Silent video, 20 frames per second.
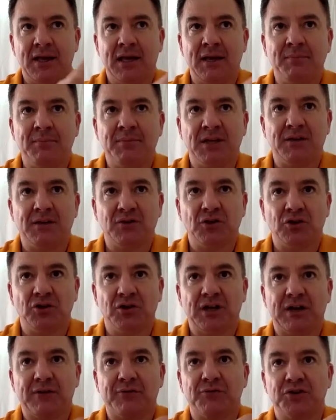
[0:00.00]
him giving
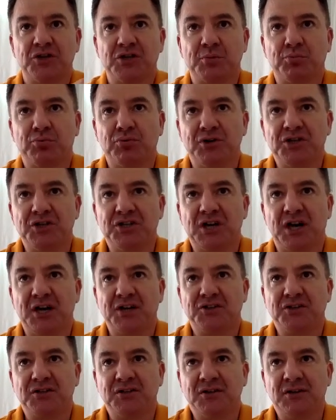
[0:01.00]
you that fresh
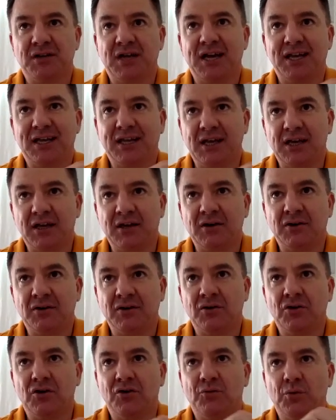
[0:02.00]
appreciation
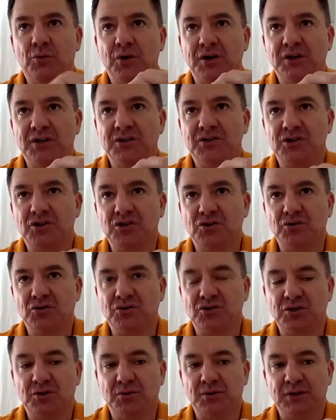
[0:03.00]
again of what it is that you're
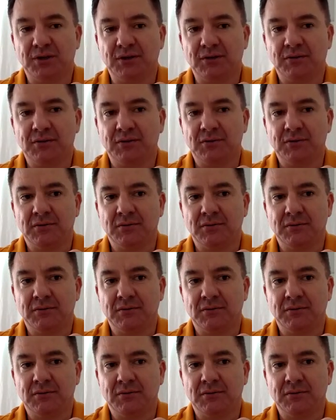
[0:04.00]
doing